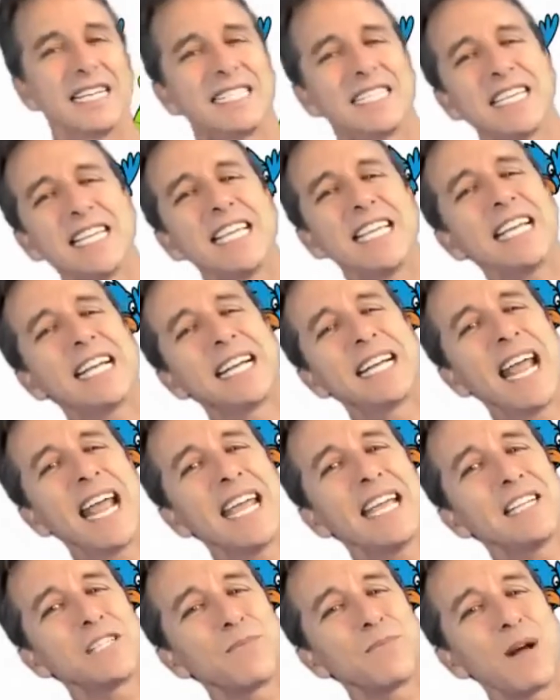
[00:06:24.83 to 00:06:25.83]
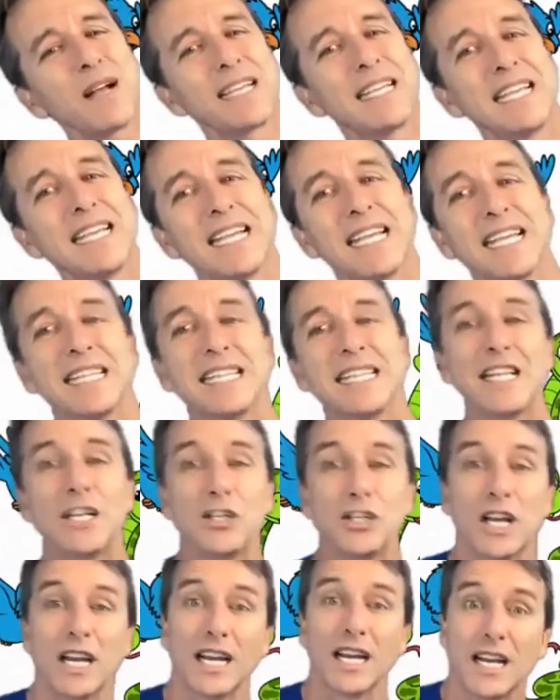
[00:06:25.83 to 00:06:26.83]
Tigre is walking in the
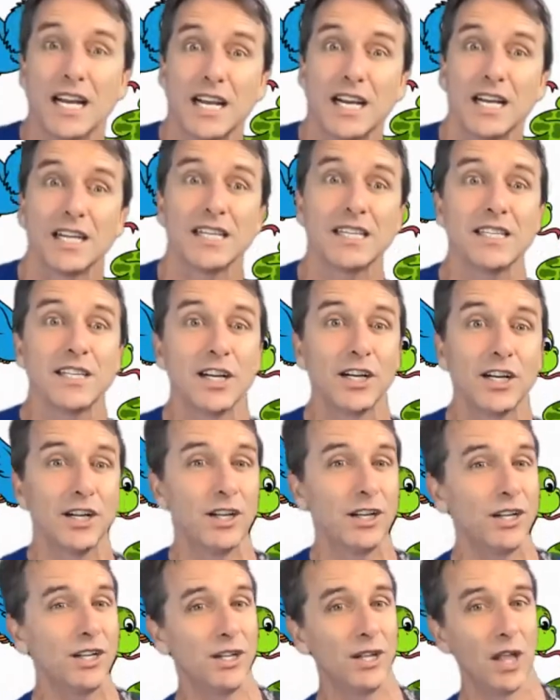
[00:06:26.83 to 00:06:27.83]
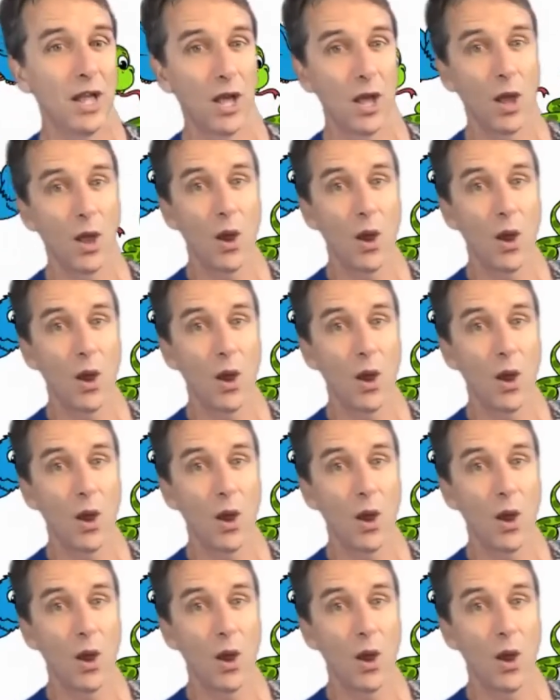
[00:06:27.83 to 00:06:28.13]
jungle.